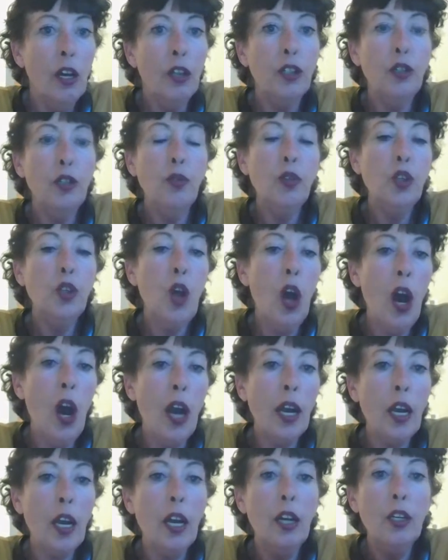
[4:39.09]
to
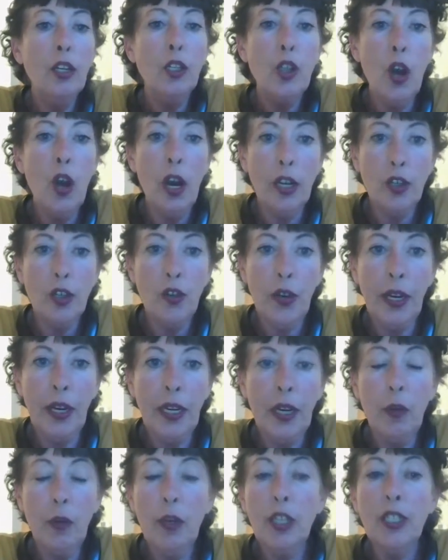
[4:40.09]
talk dog
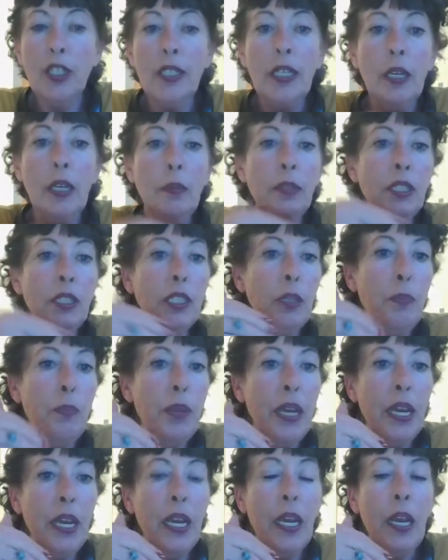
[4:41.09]
training, which seems to
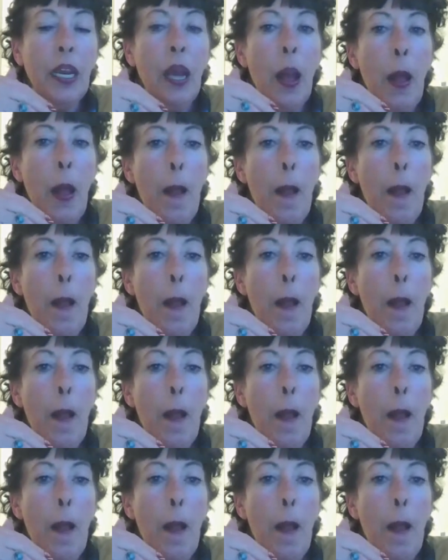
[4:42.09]
be